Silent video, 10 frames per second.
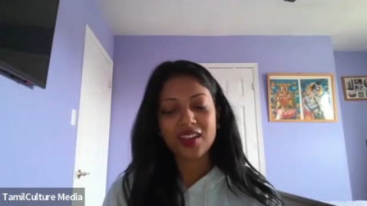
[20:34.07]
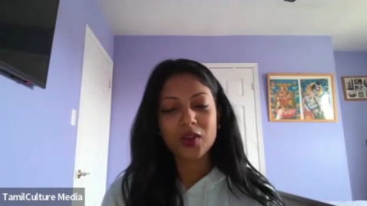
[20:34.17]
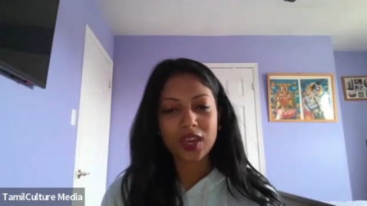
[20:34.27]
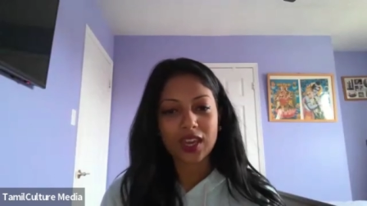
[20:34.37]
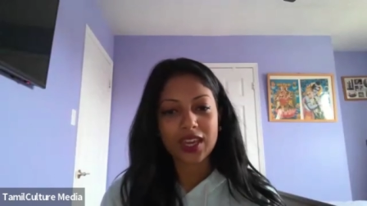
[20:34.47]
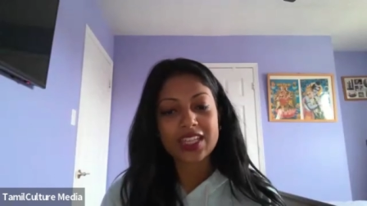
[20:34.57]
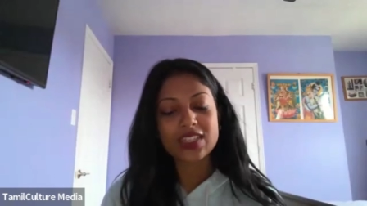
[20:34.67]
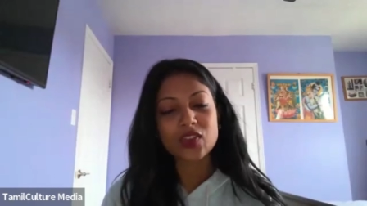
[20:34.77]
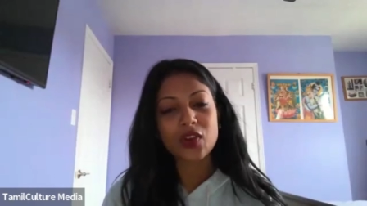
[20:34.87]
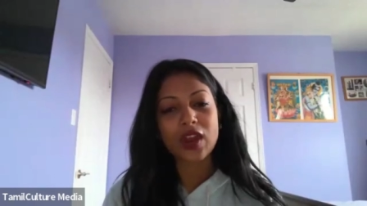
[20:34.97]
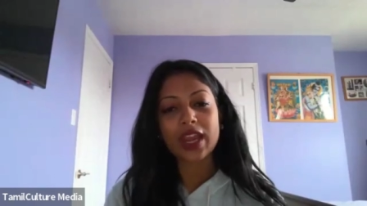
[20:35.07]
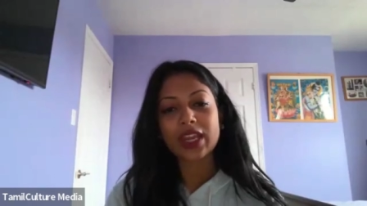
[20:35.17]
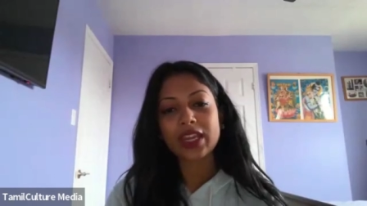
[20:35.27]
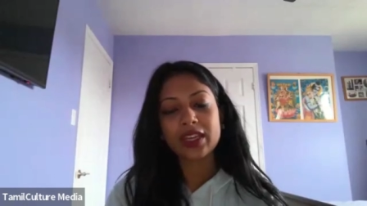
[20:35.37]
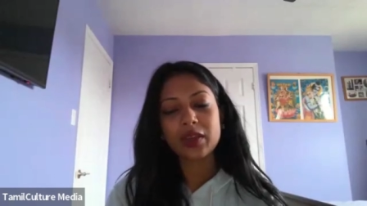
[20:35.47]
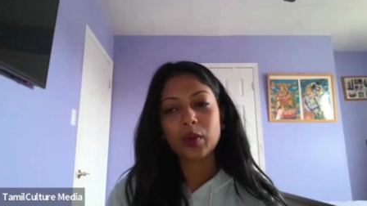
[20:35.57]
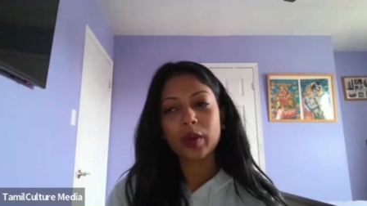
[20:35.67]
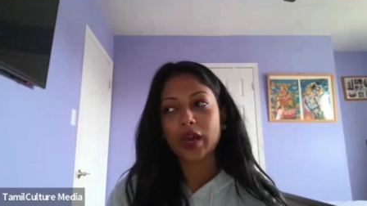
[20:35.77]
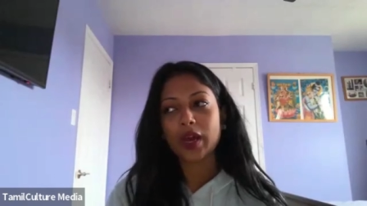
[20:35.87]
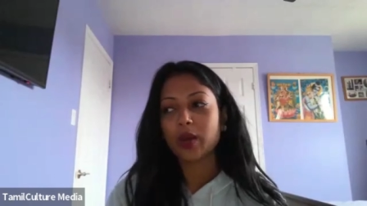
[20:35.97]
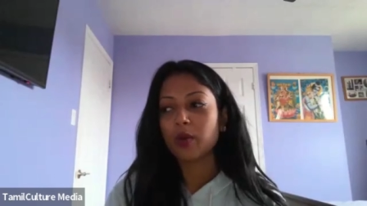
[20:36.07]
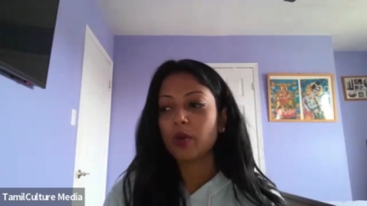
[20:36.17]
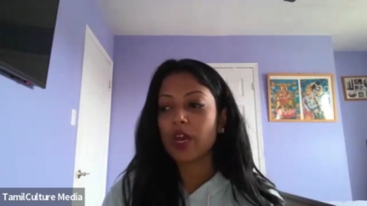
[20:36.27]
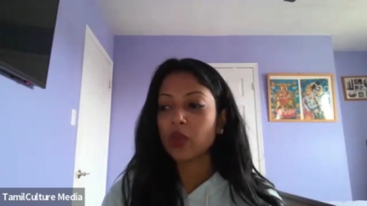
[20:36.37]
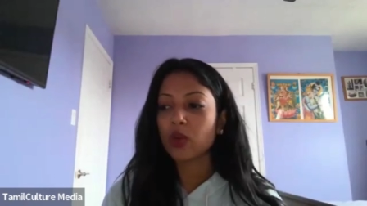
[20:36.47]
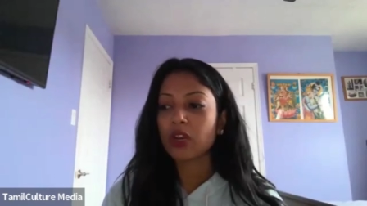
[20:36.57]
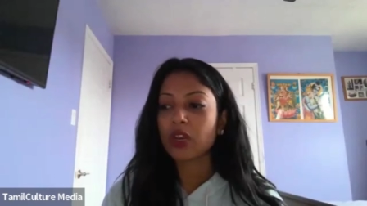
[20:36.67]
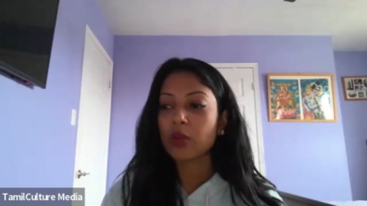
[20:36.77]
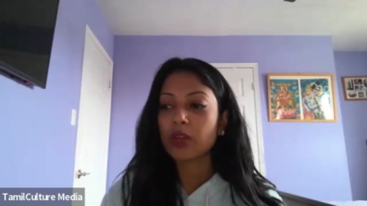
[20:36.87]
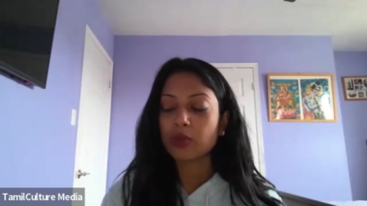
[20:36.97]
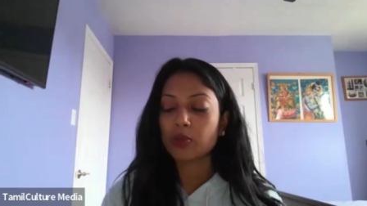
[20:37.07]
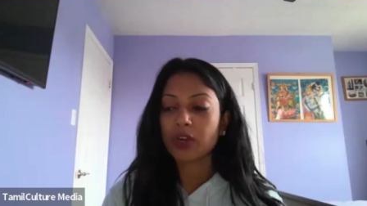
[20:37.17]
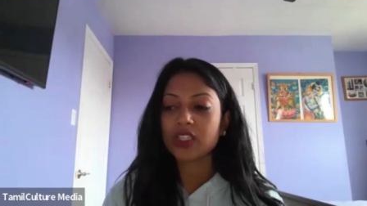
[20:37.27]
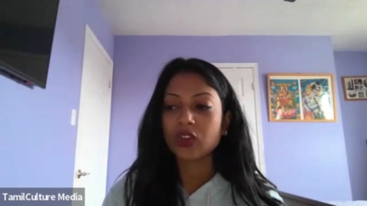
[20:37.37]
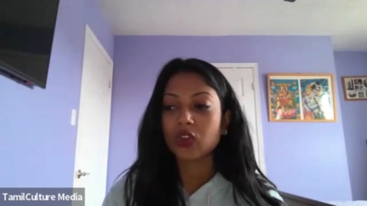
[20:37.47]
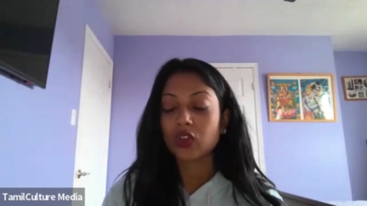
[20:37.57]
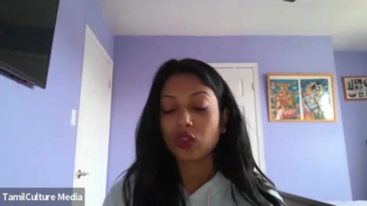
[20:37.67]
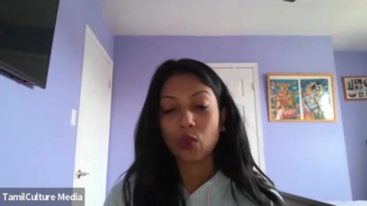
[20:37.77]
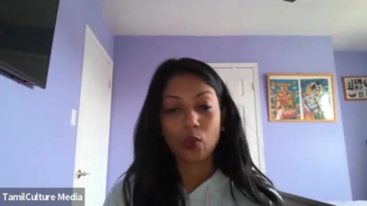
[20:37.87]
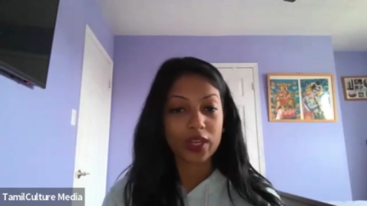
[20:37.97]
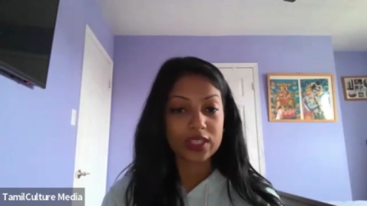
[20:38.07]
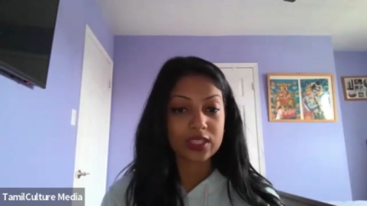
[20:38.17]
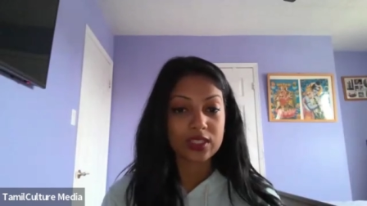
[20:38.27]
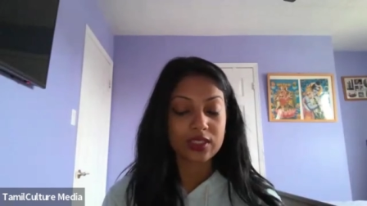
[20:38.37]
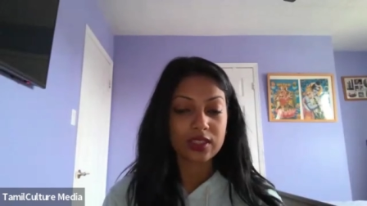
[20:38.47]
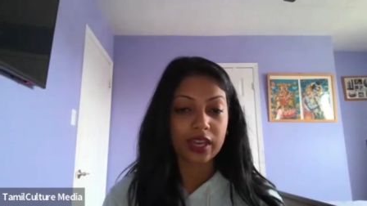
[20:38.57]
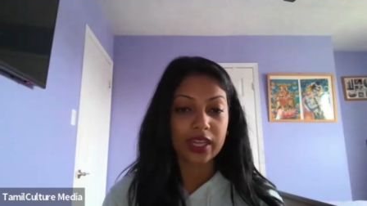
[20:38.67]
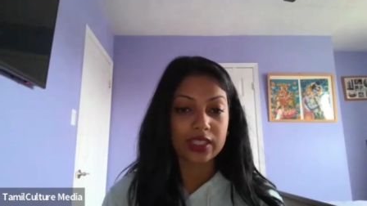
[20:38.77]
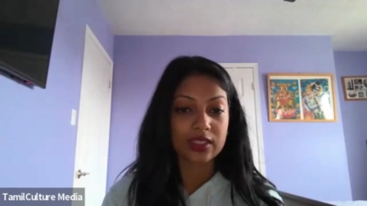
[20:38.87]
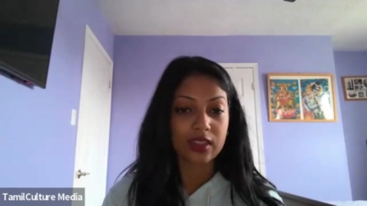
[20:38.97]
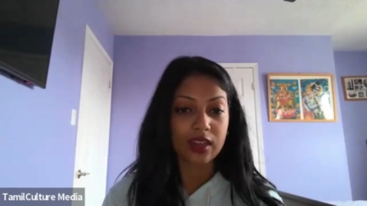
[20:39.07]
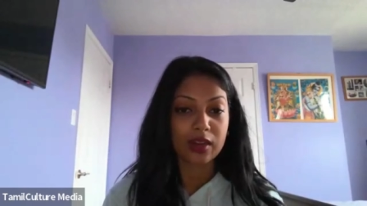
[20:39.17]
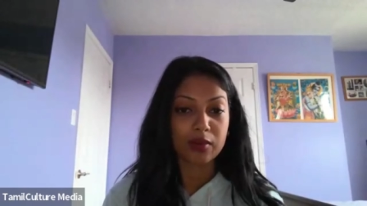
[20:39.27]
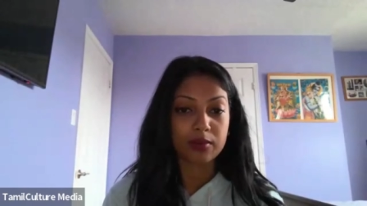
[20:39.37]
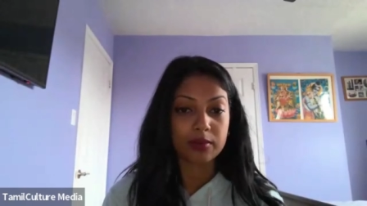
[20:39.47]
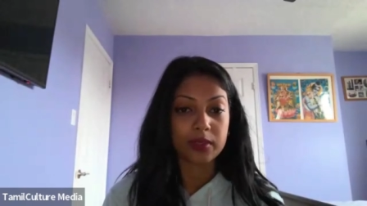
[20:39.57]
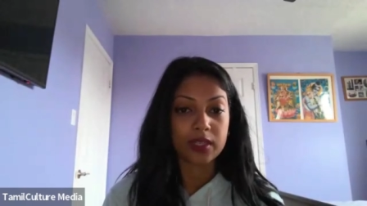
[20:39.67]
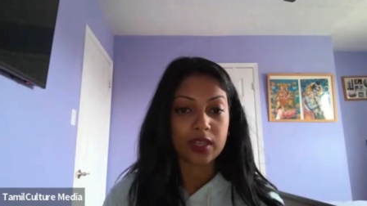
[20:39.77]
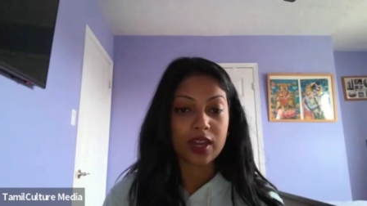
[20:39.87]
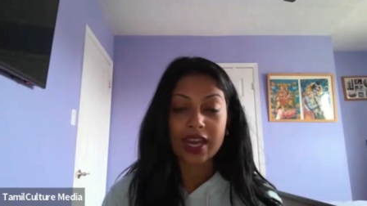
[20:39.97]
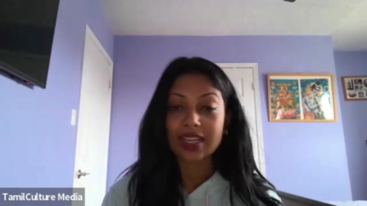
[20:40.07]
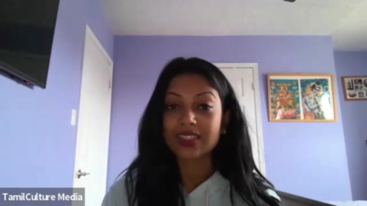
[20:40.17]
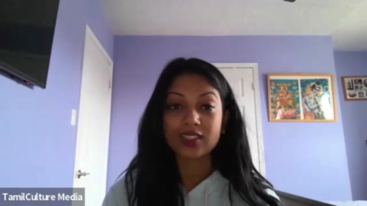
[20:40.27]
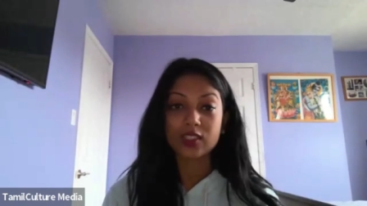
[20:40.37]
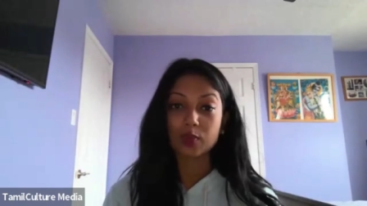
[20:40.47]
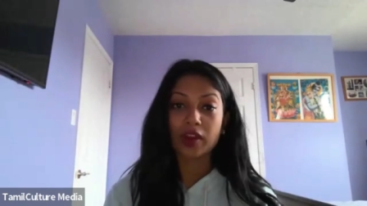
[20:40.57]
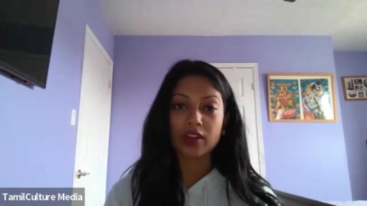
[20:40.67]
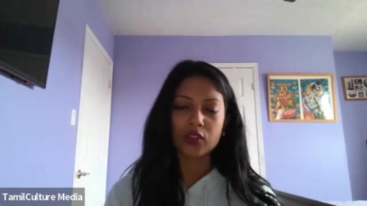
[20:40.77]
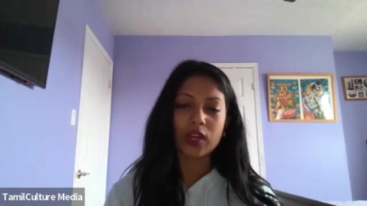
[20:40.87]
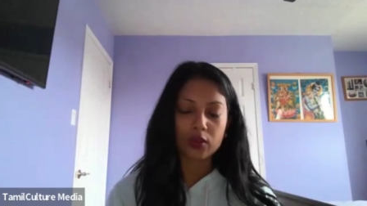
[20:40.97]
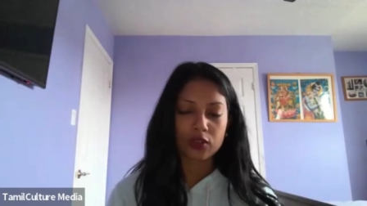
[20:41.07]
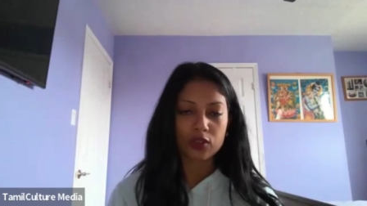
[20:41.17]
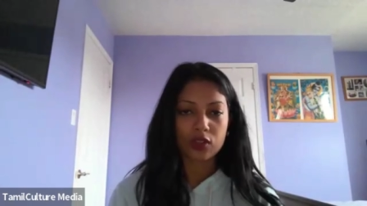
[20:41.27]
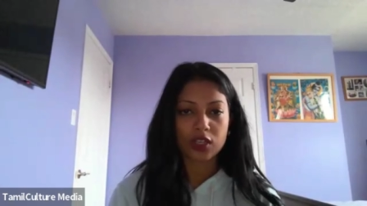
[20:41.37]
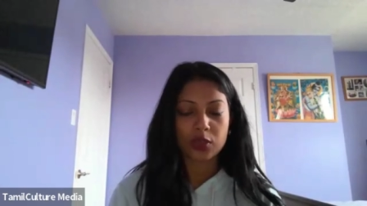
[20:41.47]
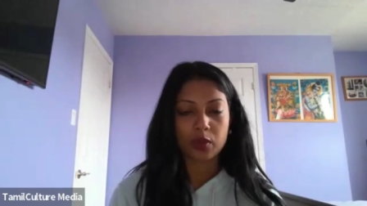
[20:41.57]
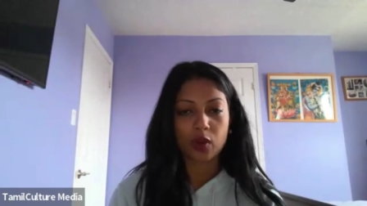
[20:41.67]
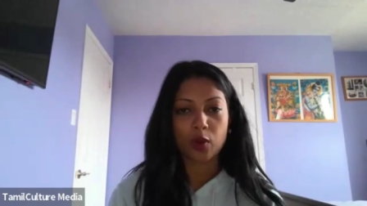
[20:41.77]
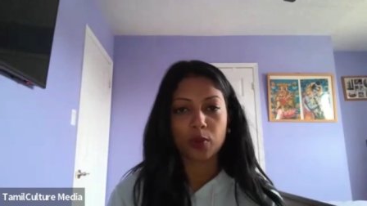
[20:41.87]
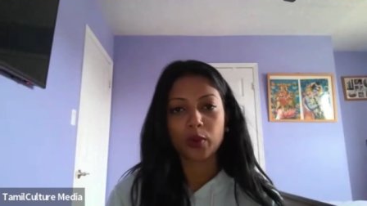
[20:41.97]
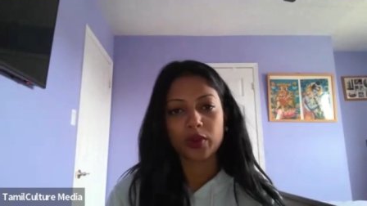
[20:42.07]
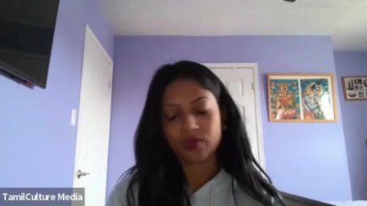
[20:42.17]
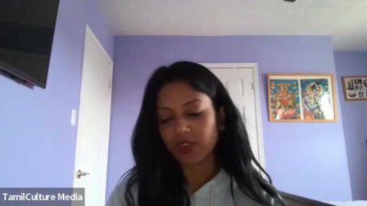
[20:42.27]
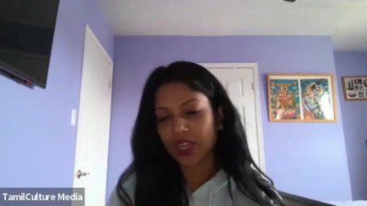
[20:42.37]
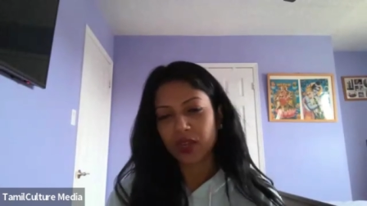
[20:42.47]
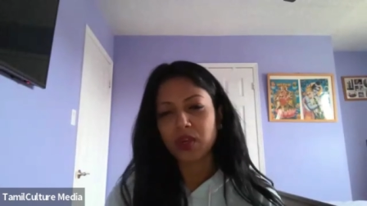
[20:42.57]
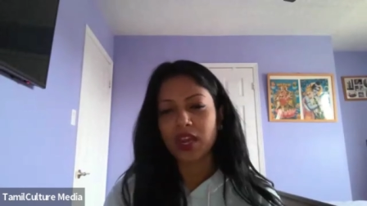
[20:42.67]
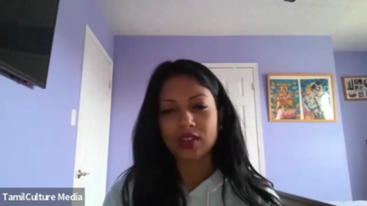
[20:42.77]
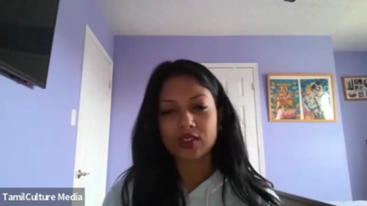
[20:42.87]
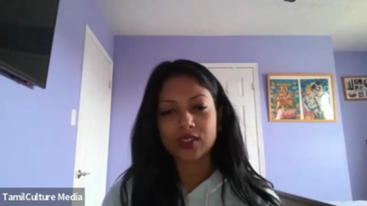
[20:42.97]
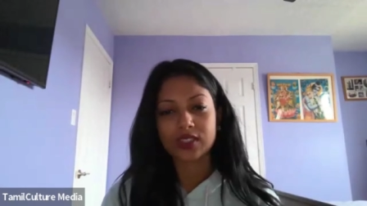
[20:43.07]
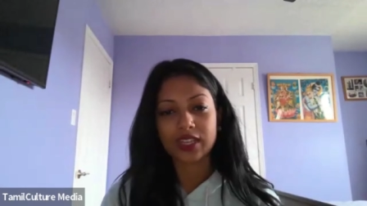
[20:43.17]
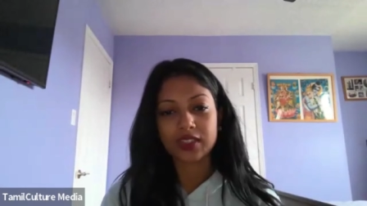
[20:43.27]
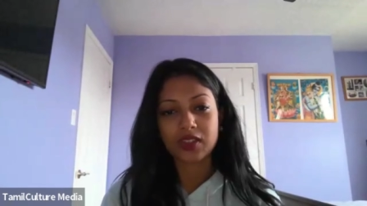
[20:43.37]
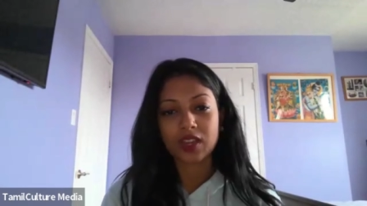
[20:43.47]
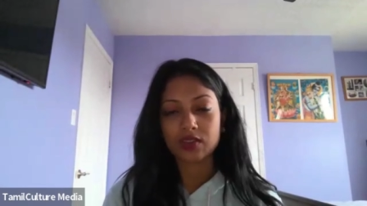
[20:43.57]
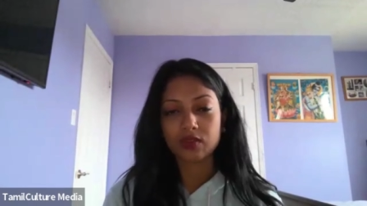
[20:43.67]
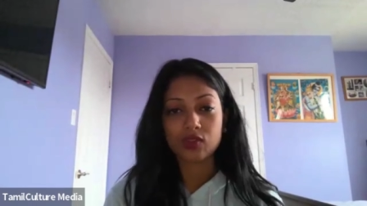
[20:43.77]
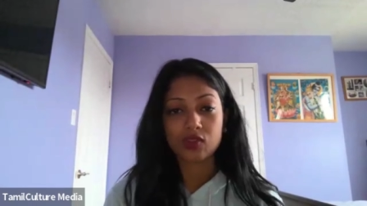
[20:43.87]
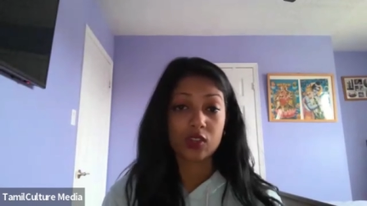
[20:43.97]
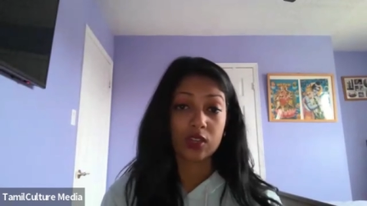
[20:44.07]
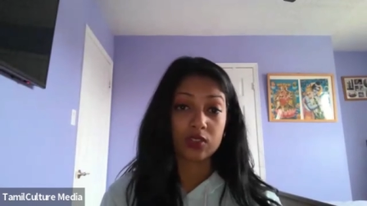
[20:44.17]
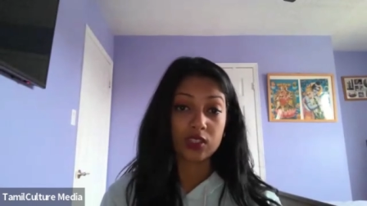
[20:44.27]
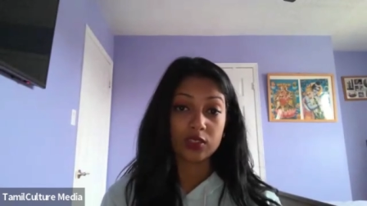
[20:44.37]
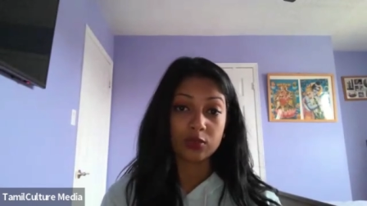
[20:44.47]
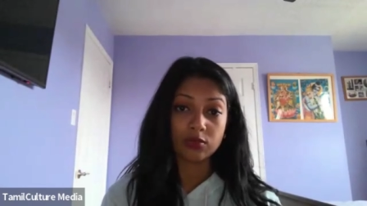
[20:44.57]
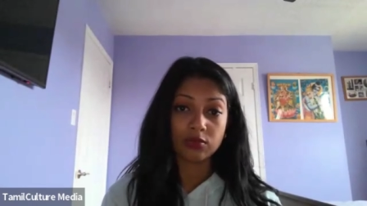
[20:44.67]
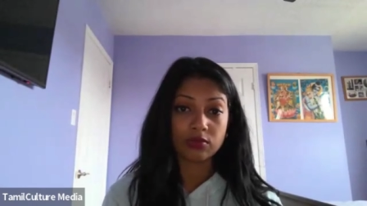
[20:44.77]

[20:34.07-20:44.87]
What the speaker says: Okay. Is there anyone in particular in the West that has inspired you? I know you talked about Oprah Winfrey. Anyone else that kind of stood out to you?